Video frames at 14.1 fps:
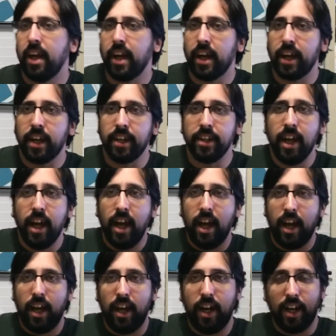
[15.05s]
and
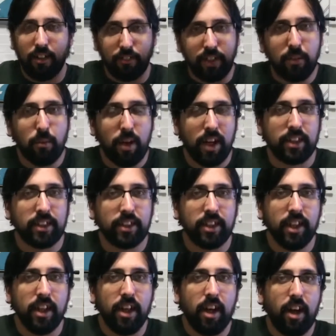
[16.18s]
uh, I rewatched
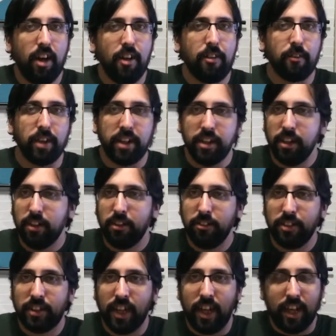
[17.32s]
all three of
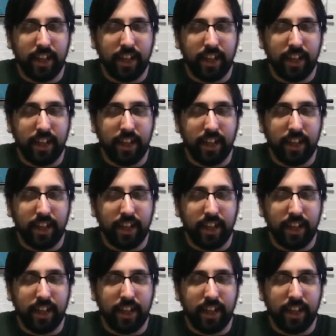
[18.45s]
those,